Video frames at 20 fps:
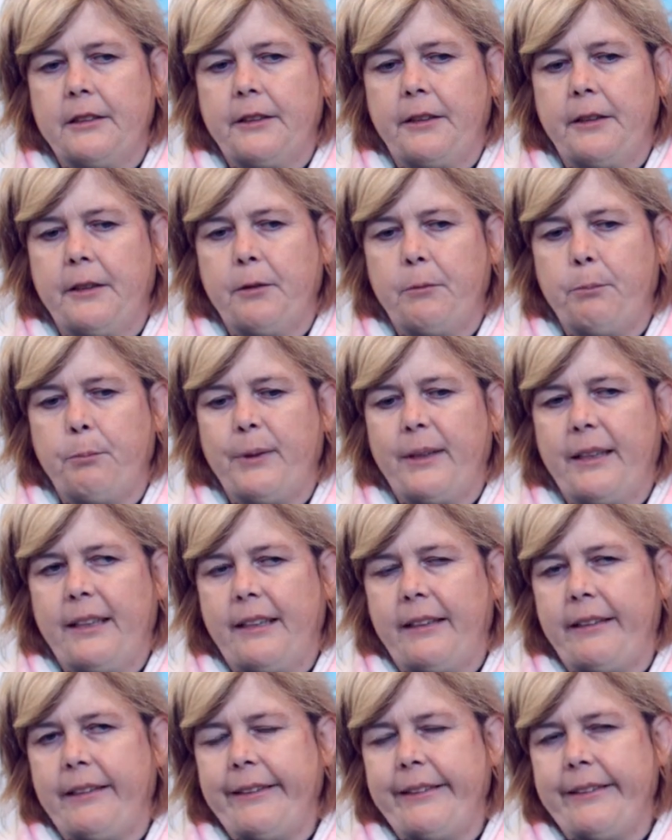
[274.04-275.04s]
Don't
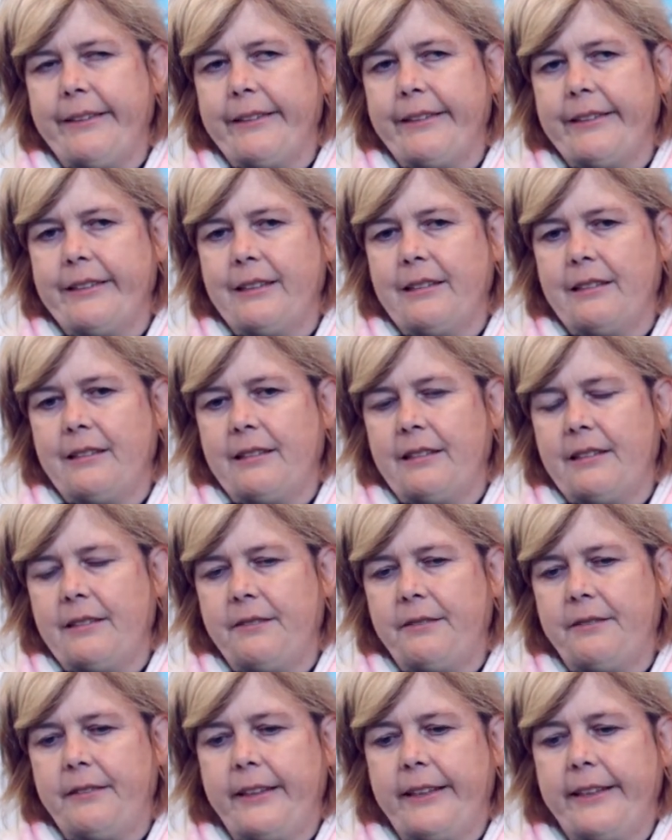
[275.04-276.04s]
be
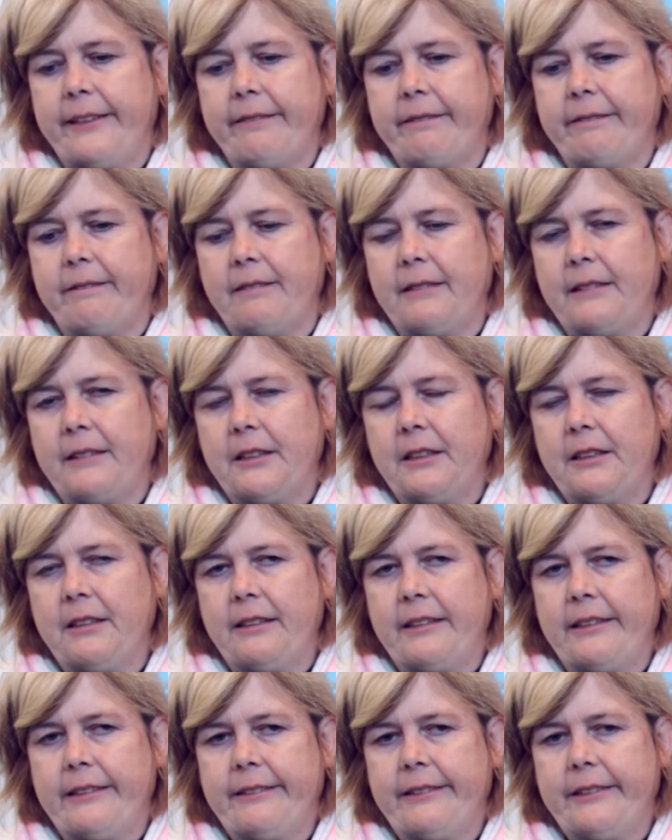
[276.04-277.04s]
afraid
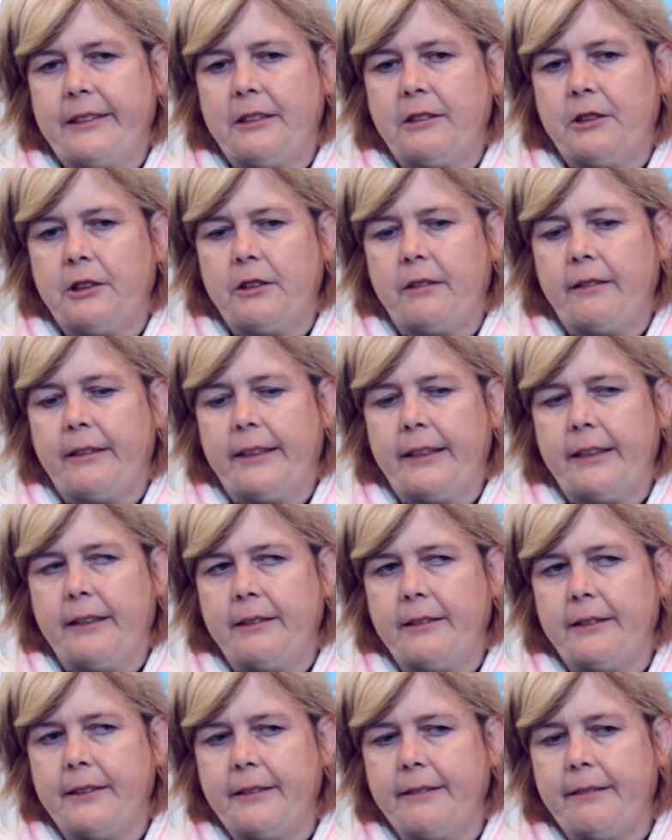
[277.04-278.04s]
in
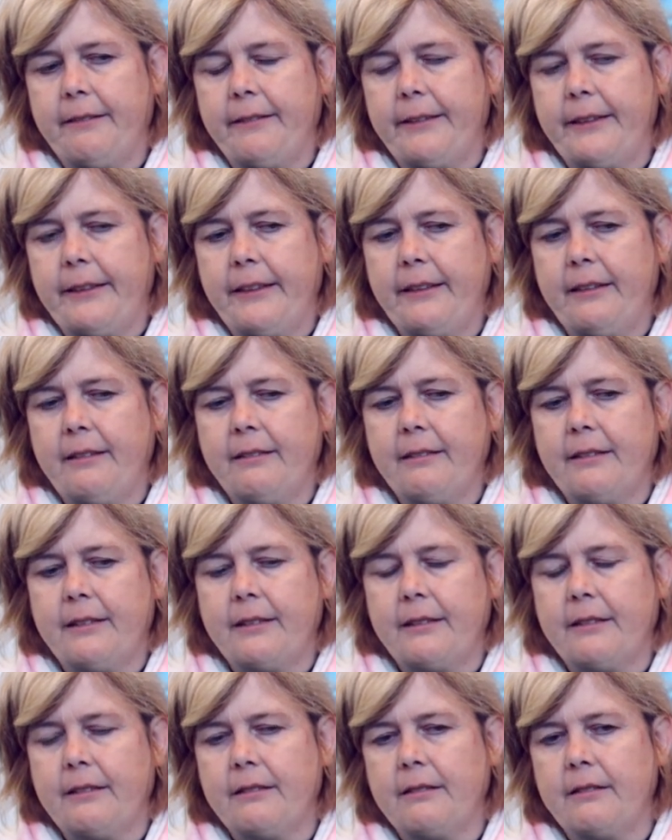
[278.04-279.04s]
trying new things,
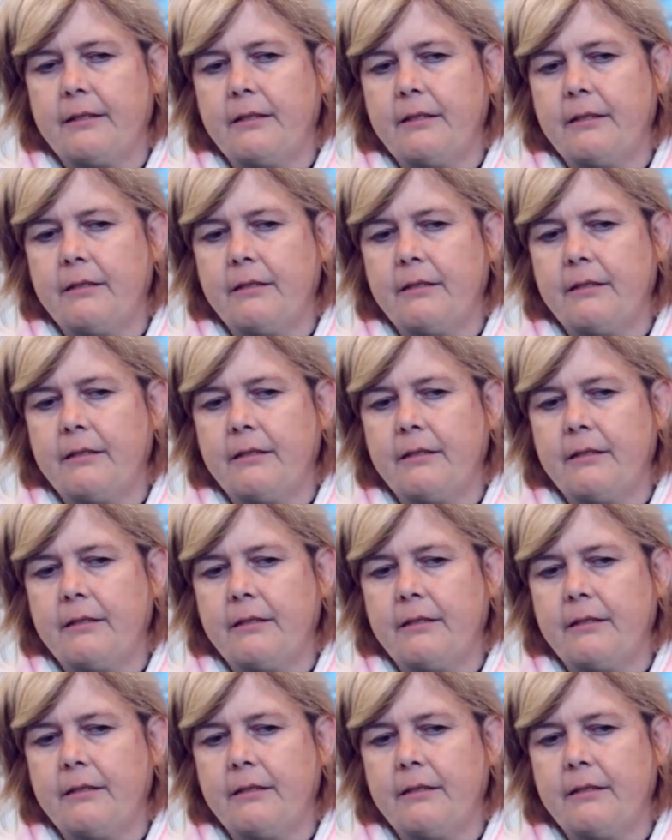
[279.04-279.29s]
and